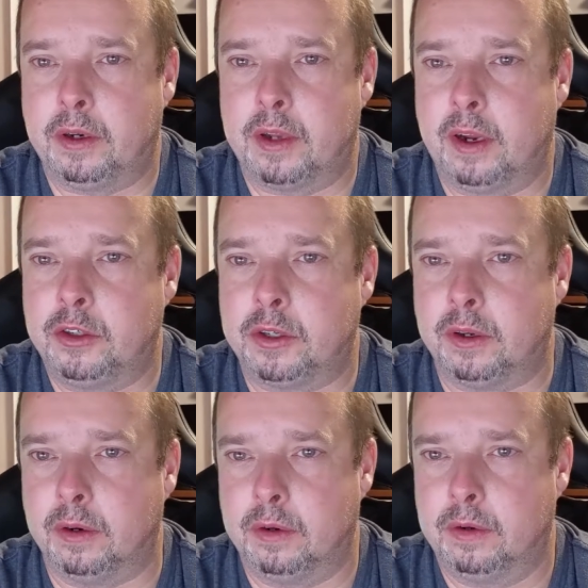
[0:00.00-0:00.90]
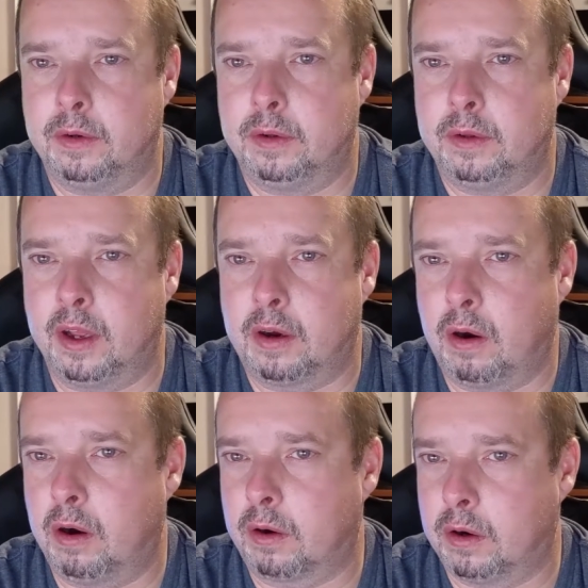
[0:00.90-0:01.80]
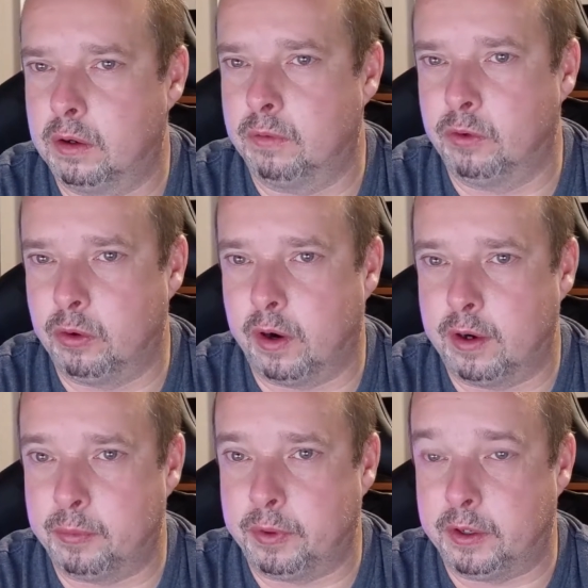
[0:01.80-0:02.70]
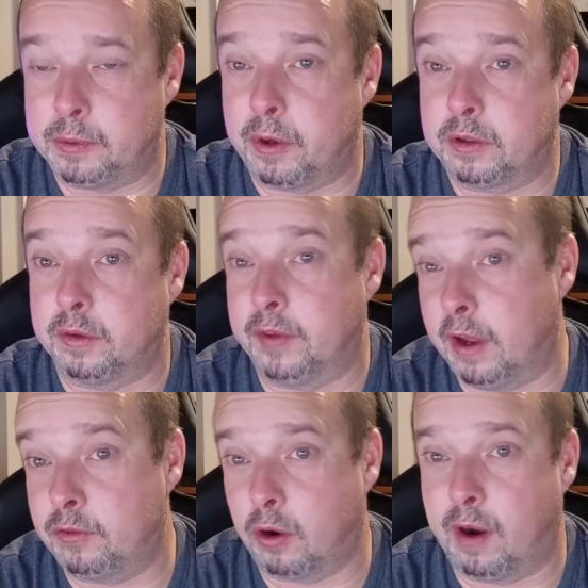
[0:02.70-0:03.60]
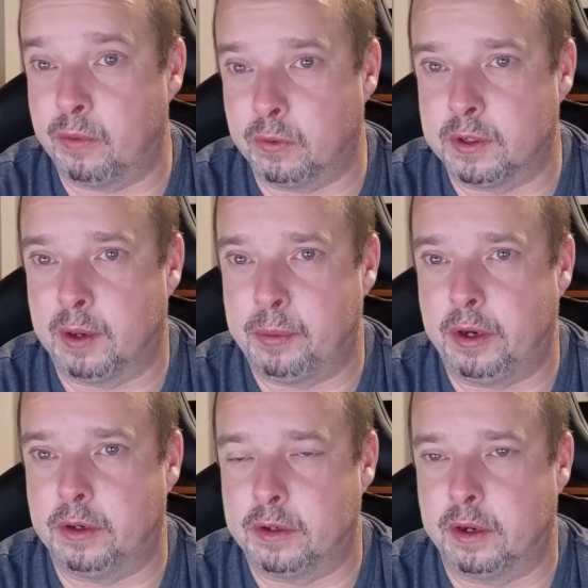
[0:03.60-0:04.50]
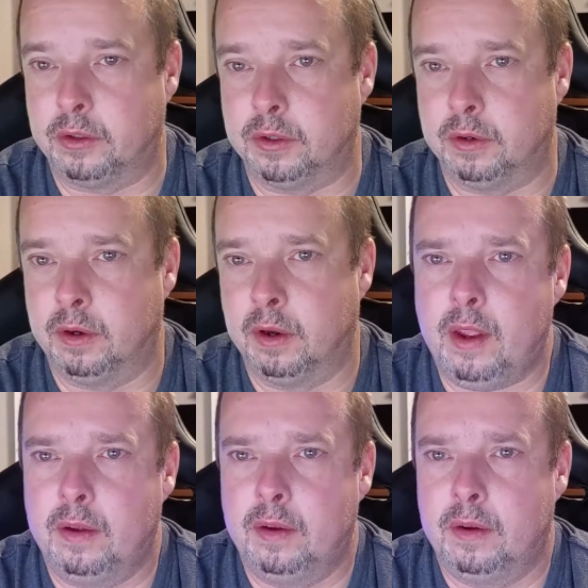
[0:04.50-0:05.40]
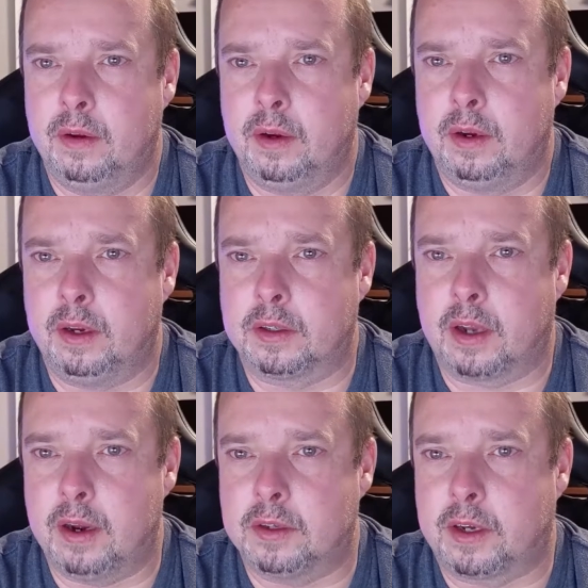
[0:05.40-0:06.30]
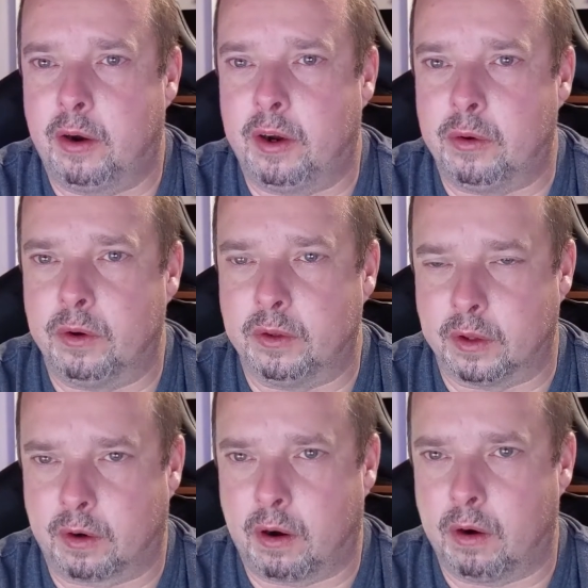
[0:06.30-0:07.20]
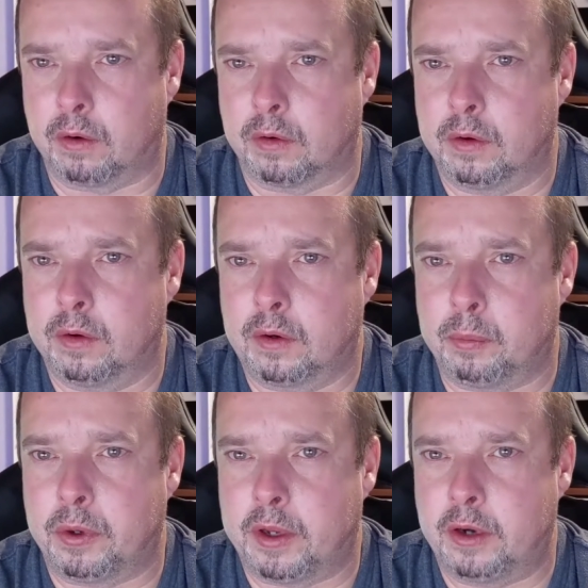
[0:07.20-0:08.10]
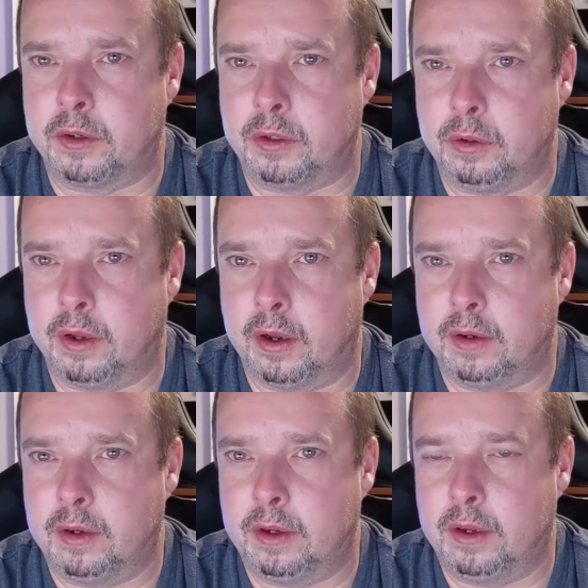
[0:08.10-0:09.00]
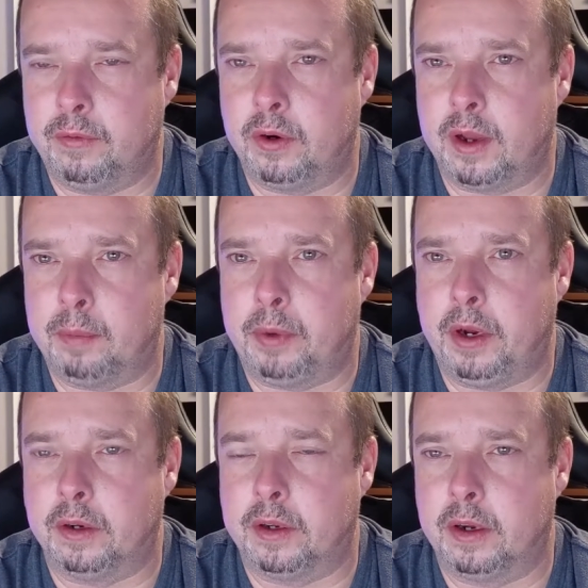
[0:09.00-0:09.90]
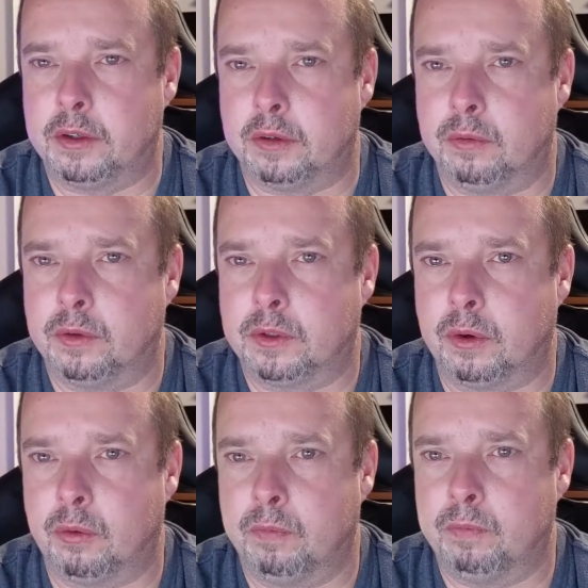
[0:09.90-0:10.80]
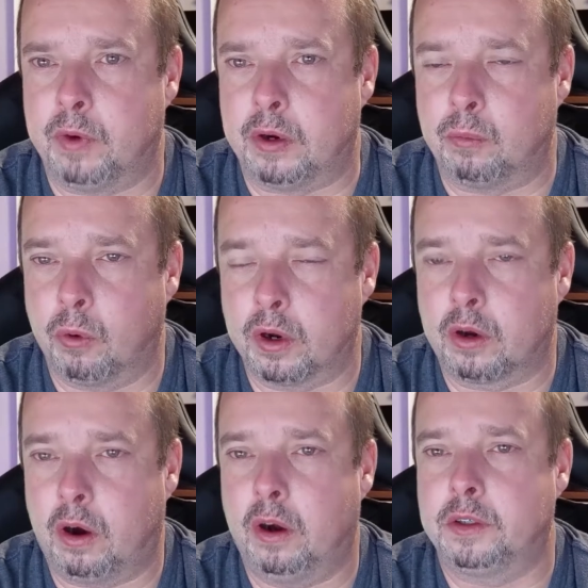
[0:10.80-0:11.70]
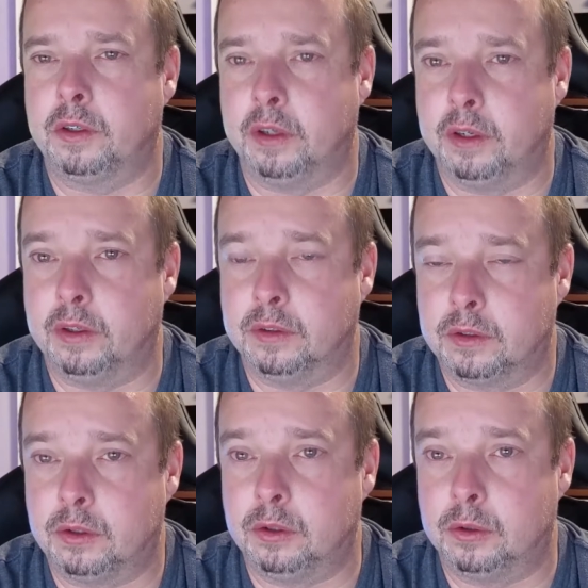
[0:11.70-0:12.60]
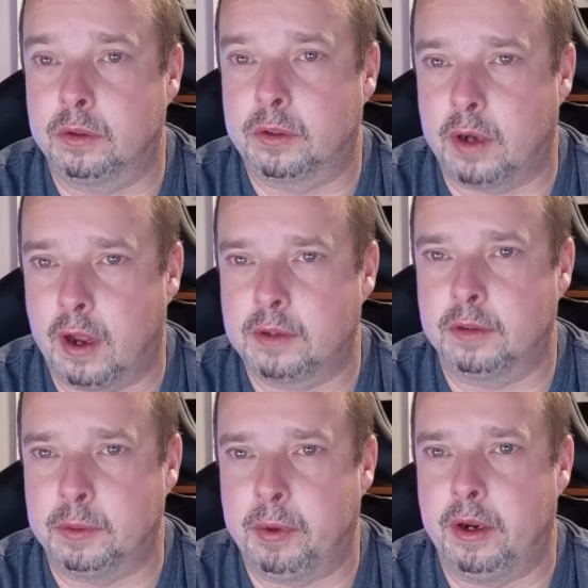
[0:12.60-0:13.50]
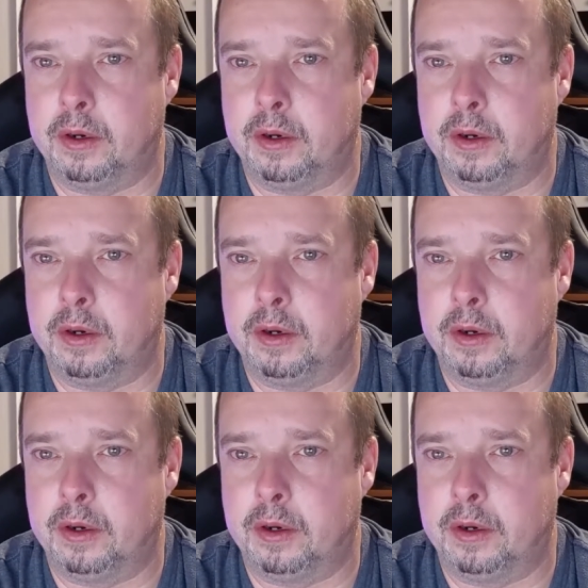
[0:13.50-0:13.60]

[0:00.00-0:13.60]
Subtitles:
attention, that car could have rear-ended me, especially if that driver was not paying attention. It's kind of scary knowing that the car could potentially do that if you're not paying attention. So my word of caution is to constantly pay